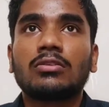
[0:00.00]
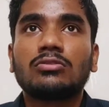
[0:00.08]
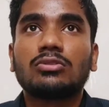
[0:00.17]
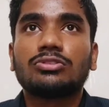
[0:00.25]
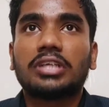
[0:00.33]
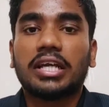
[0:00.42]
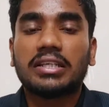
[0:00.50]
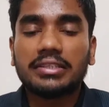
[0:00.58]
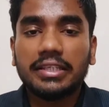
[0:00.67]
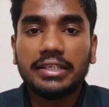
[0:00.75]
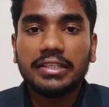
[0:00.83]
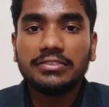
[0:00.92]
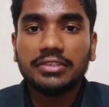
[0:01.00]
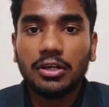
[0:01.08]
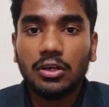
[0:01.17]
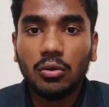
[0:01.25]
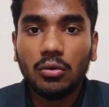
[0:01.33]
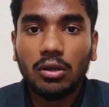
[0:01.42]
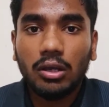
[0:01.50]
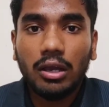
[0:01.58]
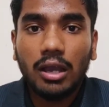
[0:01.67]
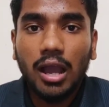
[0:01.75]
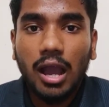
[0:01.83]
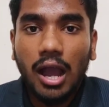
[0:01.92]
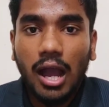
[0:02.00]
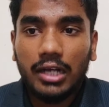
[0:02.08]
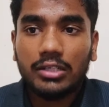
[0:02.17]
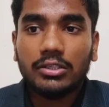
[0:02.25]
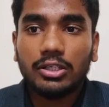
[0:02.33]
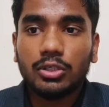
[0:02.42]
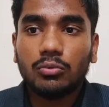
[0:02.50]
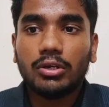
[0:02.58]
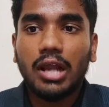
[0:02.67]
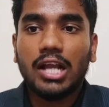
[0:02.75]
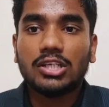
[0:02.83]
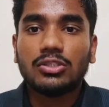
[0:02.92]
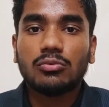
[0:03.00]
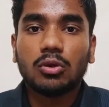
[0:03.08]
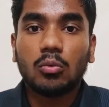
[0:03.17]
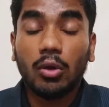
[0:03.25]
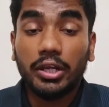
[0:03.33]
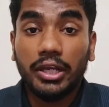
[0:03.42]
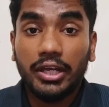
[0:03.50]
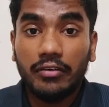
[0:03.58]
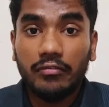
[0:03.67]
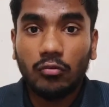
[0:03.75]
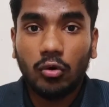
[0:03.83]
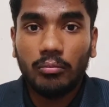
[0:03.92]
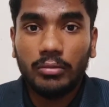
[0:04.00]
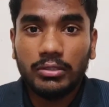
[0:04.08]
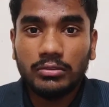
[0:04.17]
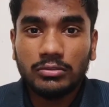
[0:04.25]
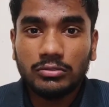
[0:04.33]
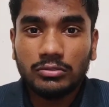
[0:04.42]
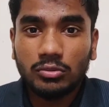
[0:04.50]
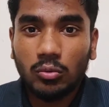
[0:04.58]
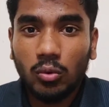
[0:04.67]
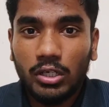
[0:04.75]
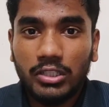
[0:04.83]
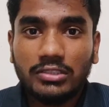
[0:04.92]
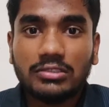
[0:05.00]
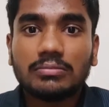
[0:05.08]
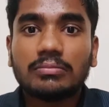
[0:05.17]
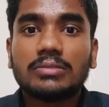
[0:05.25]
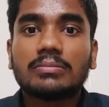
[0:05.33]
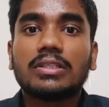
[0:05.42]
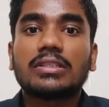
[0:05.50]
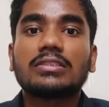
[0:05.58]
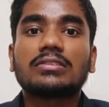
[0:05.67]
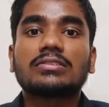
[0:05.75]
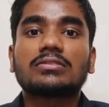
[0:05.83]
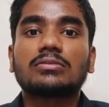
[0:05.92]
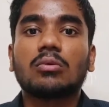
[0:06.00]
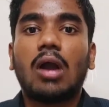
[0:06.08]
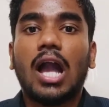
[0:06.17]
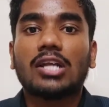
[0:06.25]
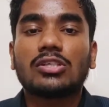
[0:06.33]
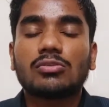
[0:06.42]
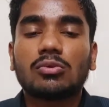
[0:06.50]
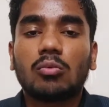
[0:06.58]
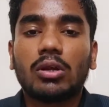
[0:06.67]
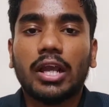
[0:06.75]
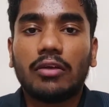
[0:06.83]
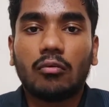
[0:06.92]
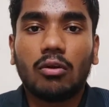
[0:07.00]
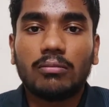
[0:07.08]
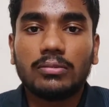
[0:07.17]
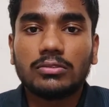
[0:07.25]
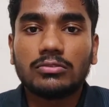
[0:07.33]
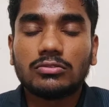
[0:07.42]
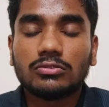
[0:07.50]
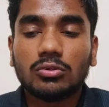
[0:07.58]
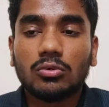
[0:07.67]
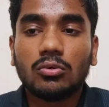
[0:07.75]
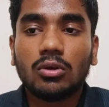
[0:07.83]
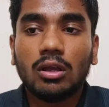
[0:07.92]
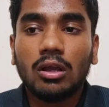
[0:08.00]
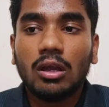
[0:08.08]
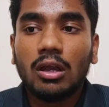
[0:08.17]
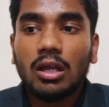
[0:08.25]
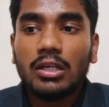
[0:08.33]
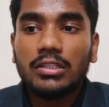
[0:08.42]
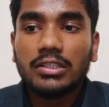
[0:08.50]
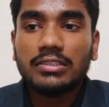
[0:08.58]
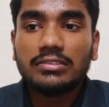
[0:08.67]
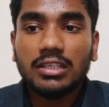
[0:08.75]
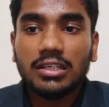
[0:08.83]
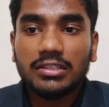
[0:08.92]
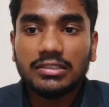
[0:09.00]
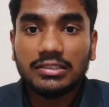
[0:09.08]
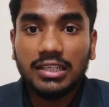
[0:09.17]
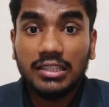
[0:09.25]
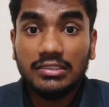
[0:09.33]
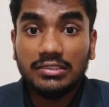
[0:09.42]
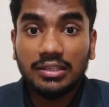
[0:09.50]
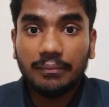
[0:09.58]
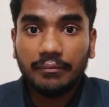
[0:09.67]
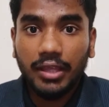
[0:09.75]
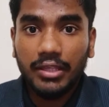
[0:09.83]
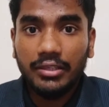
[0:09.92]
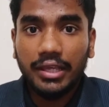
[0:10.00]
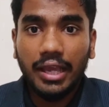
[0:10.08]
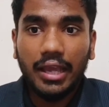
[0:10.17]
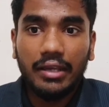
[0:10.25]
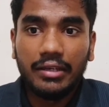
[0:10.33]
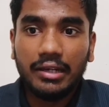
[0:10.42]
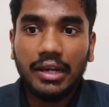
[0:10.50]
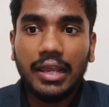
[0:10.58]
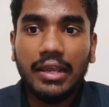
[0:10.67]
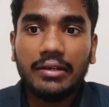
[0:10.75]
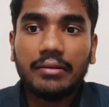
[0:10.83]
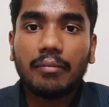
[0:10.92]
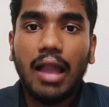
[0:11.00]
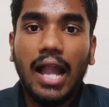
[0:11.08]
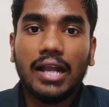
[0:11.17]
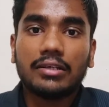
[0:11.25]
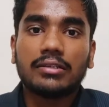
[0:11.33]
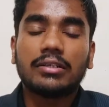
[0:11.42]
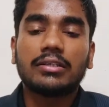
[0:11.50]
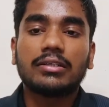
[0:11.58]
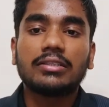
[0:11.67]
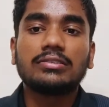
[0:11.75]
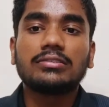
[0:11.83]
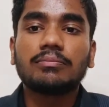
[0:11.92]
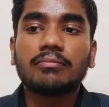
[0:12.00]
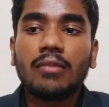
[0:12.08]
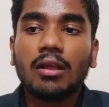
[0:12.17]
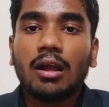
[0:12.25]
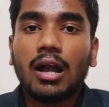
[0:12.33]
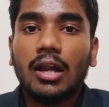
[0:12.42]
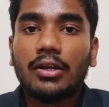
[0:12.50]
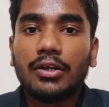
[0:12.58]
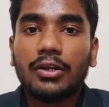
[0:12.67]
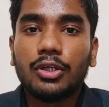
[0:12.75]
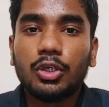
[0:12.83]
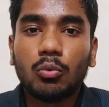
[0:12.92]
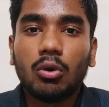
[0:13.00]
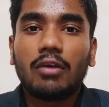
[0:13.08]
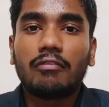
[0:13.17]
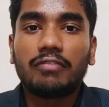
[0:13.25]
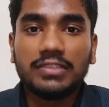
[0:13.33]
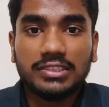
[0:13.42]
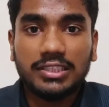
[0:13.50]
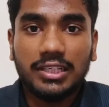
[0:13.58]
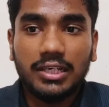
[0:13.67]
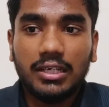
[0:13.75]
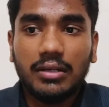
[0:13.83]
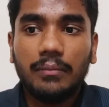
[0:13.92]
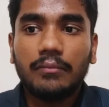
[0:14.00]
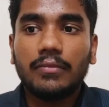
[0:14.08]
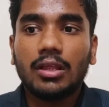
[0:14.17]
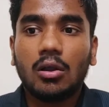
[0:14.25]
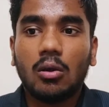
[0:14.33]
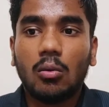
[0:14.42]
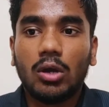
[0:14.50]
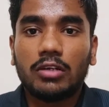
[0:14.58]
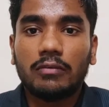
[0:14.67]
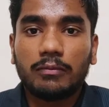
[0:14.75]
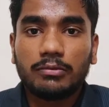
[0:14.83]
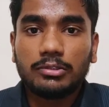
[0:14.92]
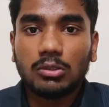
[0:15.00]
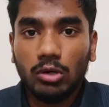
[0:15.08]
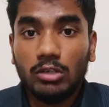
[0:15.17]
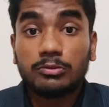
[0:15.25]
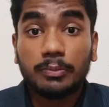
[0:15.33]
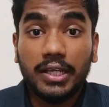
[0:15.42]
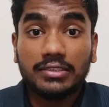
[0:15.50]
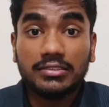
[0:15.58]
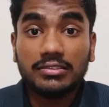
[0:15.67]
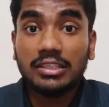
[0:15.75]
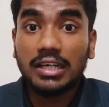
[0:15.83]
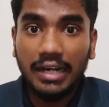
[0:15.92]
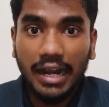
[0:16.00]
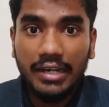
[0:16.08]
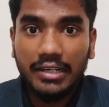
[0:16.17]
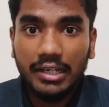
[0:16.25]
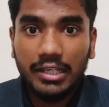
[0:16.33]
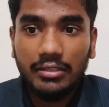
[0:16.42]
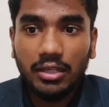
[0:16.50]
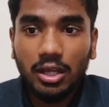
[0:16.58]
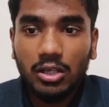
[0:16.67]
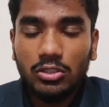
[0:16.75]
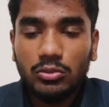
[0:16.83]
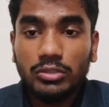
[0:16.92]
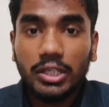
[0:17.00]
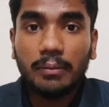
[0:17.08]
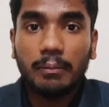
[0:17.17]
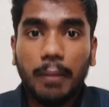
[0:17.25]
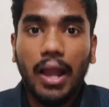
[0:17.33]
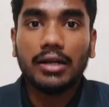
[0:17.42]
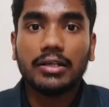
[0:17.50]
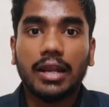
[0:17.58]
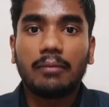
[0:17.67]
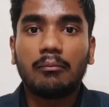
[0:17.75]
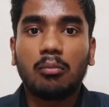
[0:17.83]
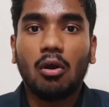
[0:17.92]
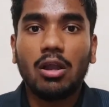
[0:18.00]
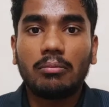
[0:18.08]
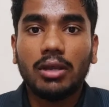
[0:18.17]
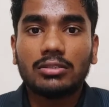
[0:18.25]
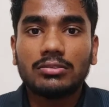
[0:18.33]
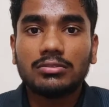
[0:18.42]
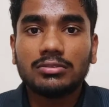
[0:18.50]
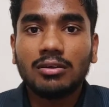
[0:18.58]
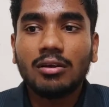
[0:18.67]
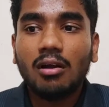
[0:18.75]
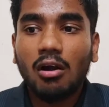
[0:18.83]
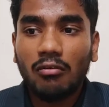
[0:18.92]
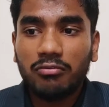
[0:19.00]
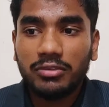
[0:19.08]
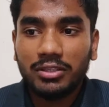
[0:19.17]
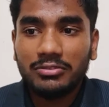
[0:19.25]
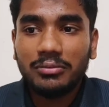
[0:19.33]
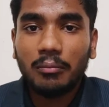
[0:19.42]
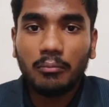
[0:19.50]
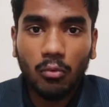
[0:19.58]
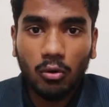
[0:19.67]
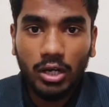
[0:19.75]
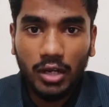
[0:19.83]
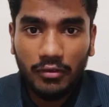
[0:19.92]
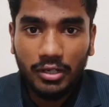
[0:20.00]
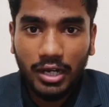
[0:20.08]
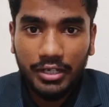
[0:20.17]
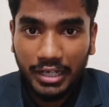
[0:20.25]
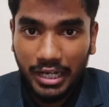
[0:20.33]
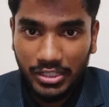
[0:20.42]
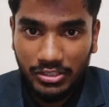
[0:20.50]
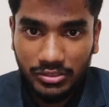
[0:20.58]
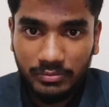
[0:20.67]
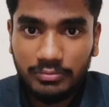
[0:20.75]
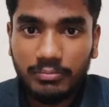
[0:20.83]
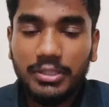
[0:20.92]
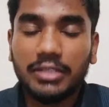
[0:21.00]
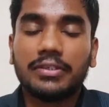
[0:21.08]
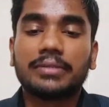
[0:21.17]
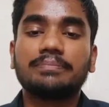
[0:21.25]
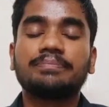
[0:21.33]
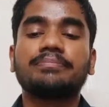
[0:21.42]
So second thing is uh, look at your actual working environment. So what is mean by this actual work environment? So it is uh, discussed in the earlier articles, and uh, your physical uh, work workspaces greatly to the impact employment of this moral and relationship between.